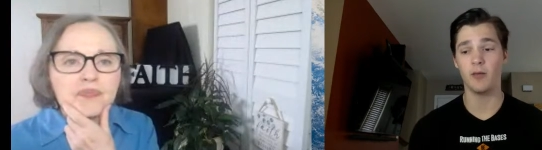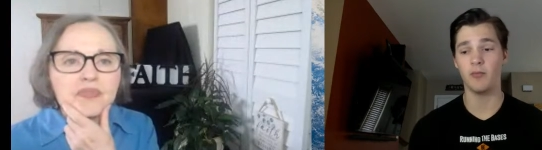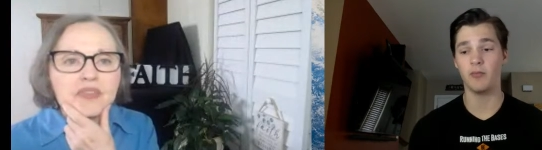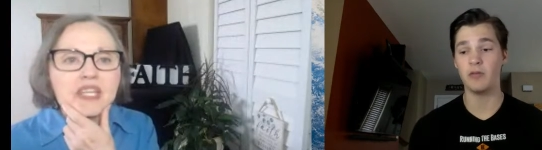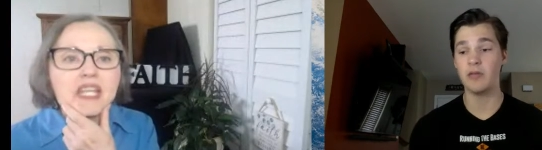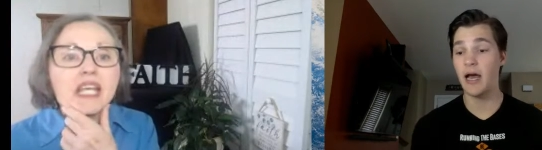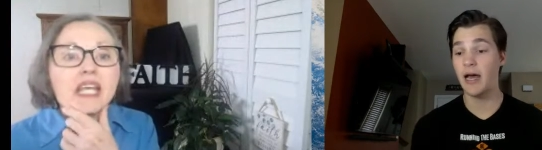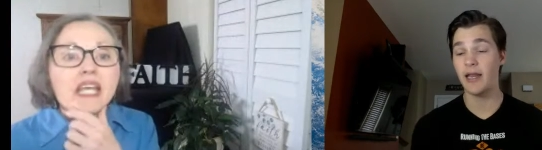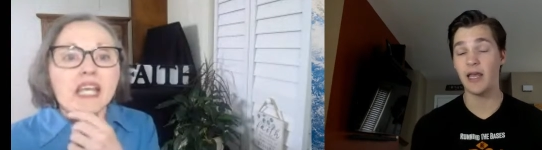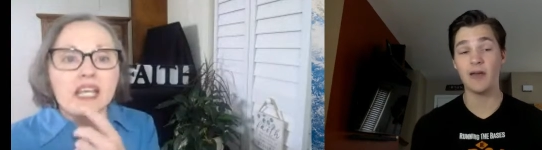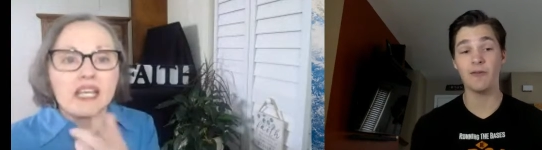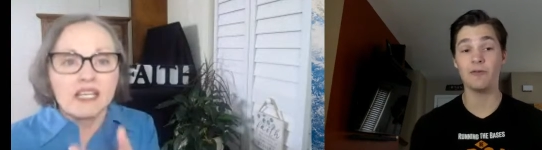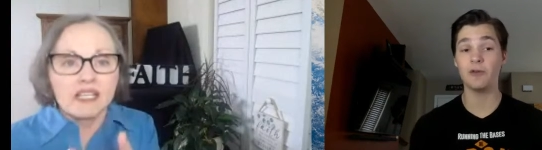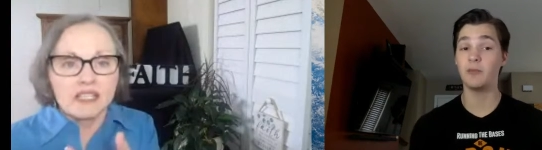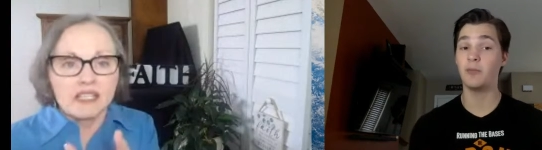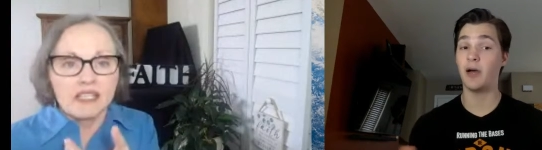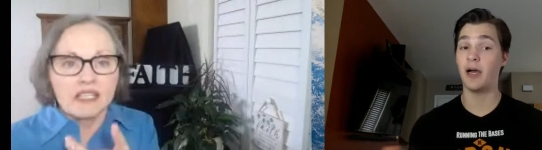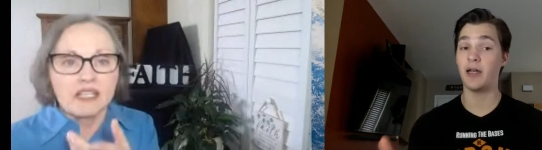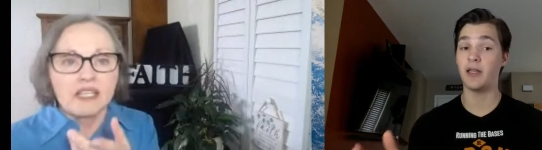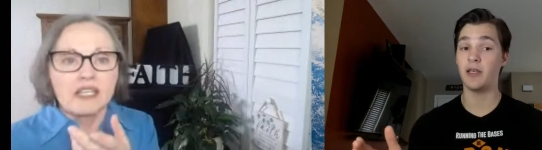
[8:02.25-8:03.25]
Speaker 1: not
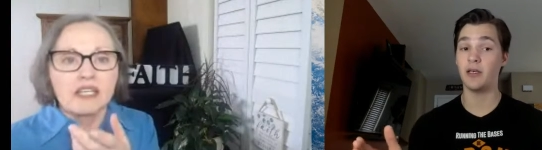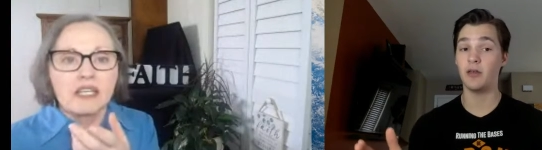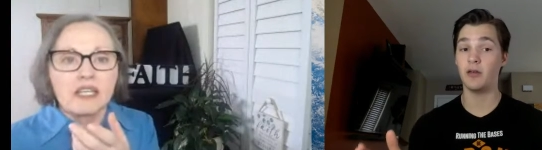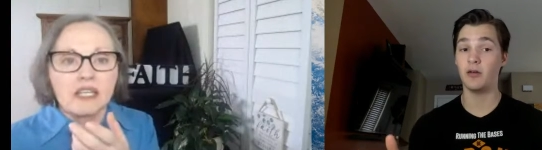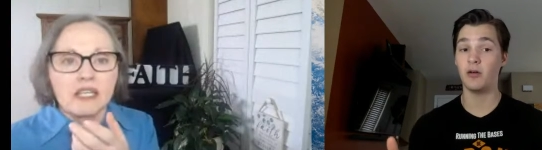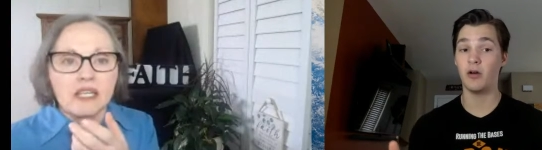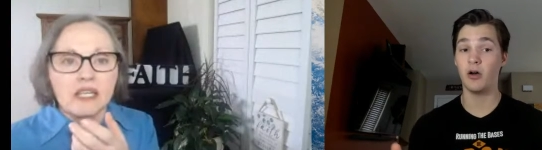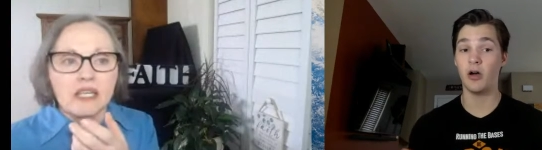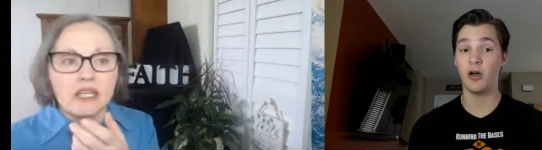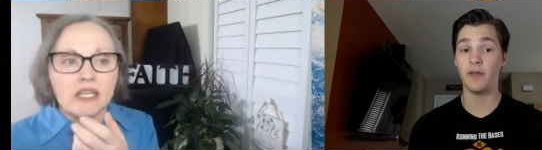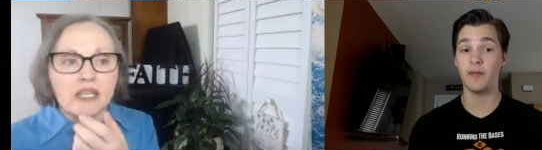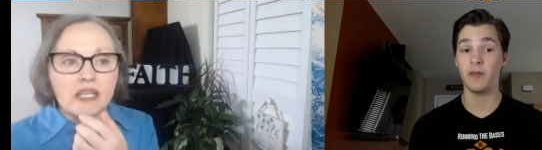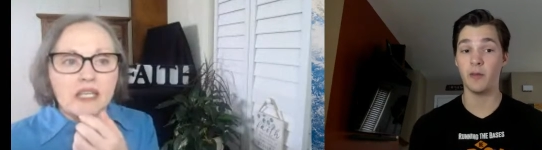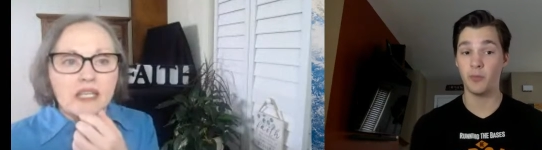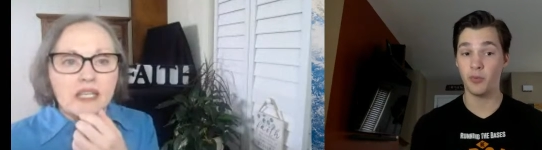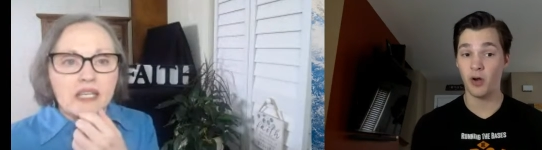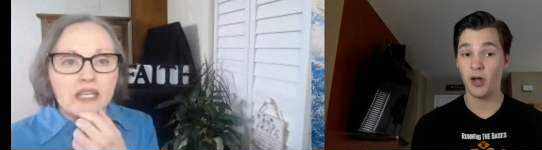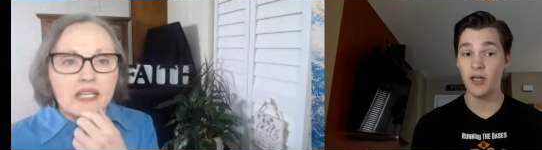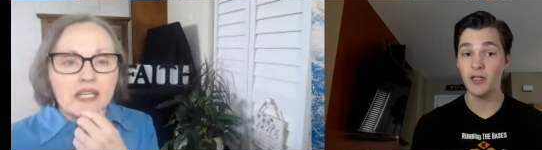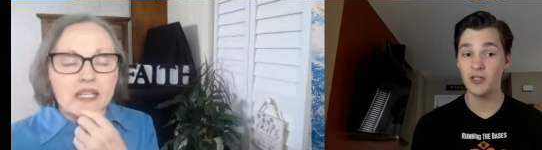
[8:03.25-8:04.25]
everybody on the
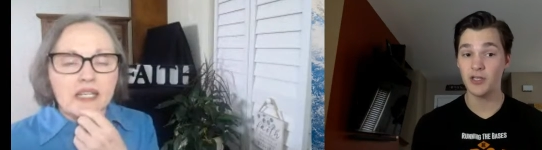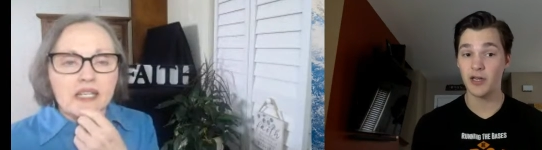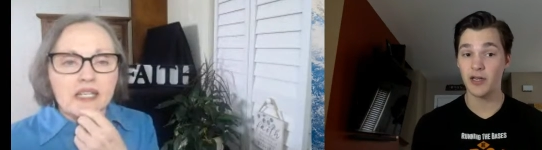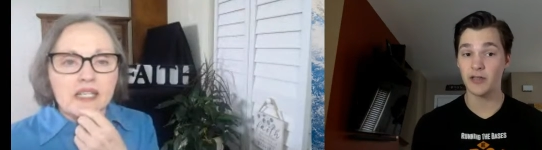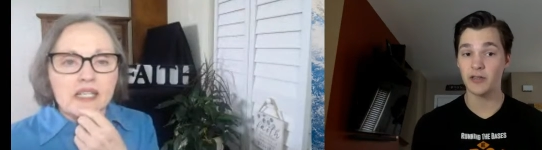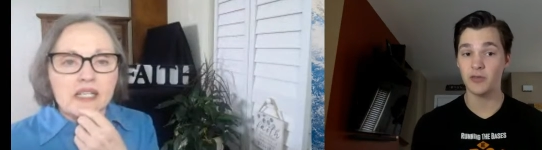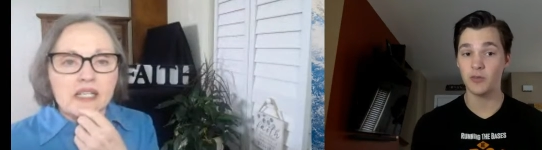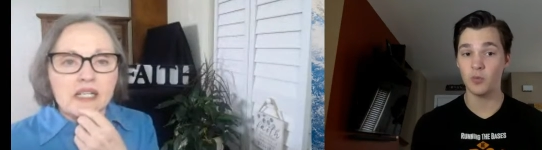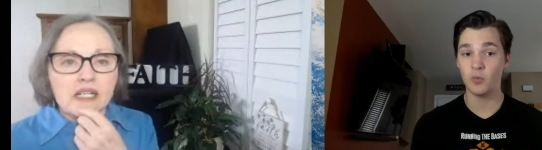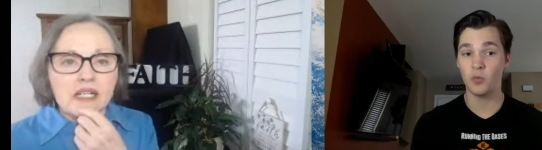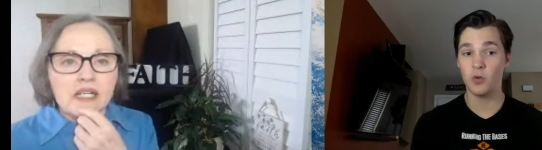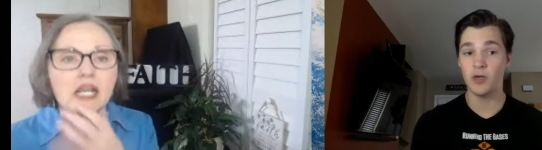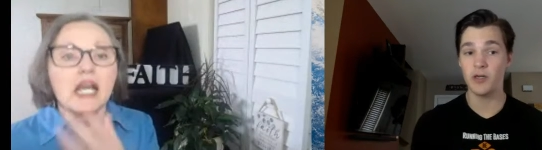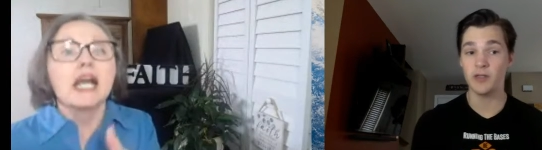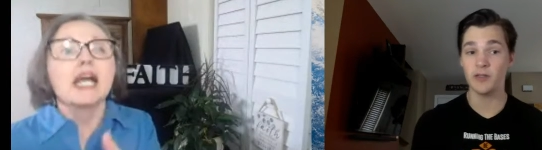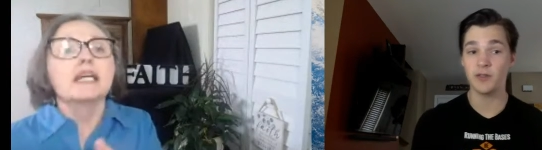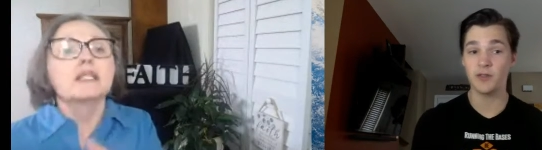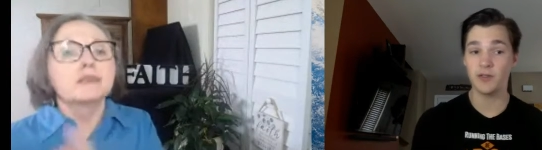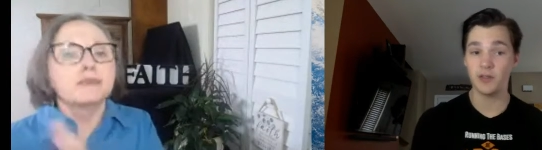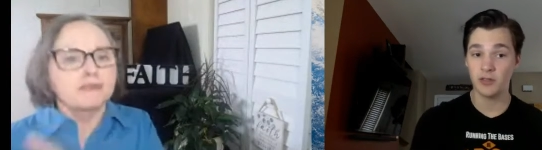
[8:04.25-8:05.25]
project
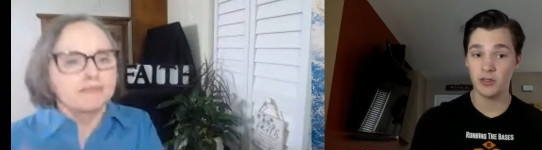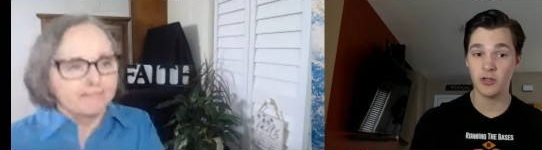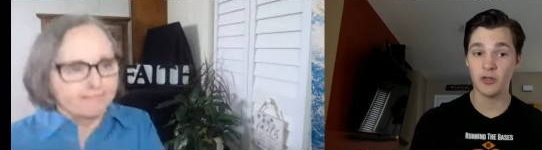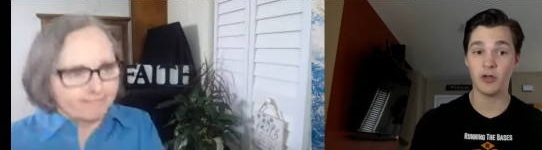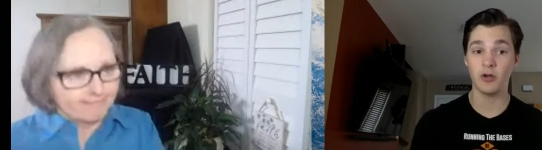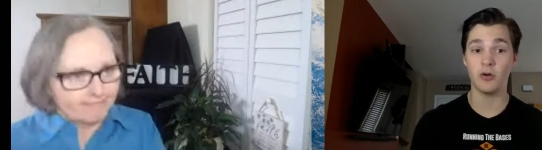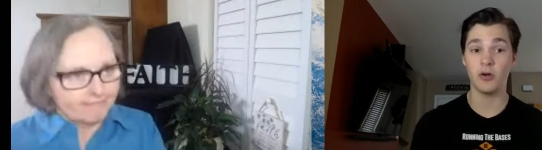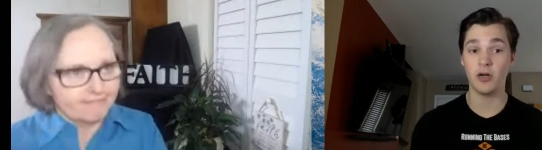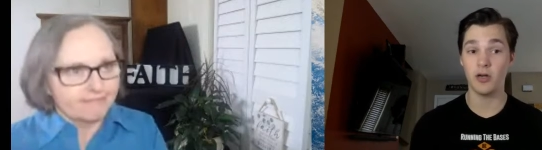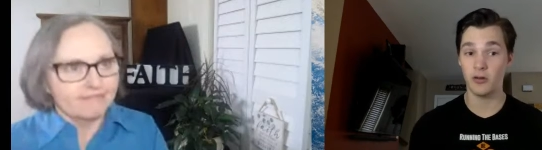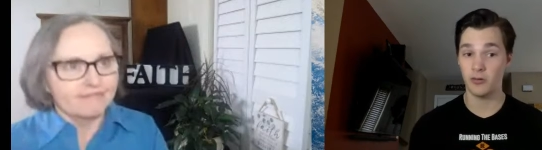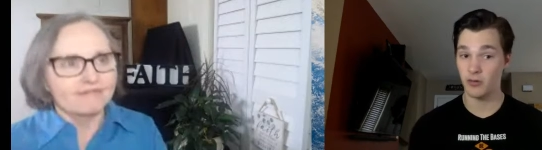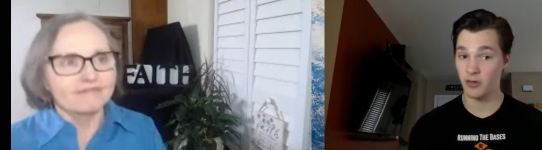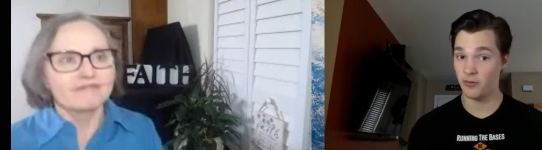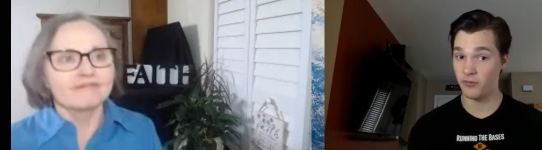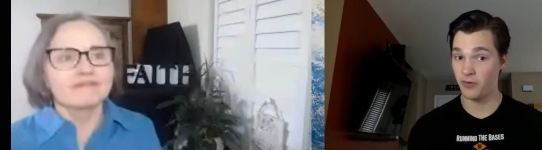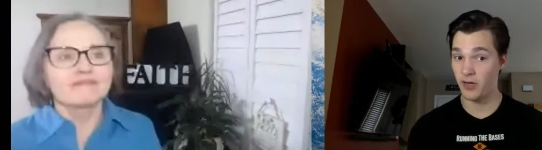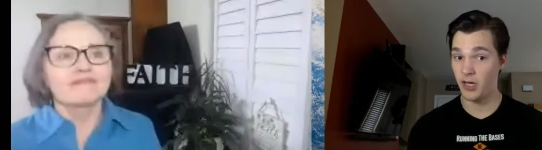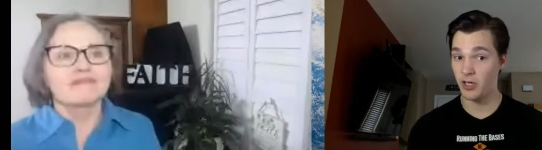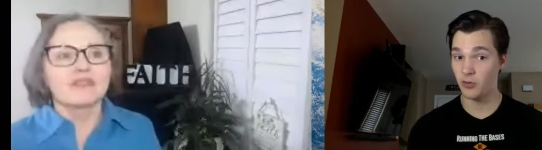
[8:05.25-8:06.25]
was, you know, a
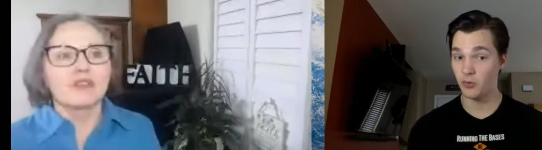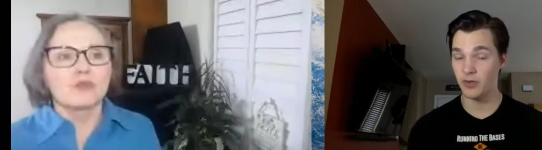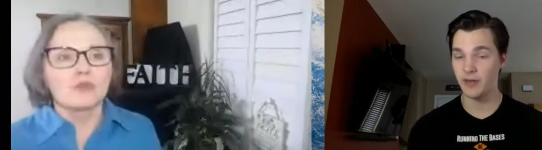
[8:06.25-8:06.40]
follower.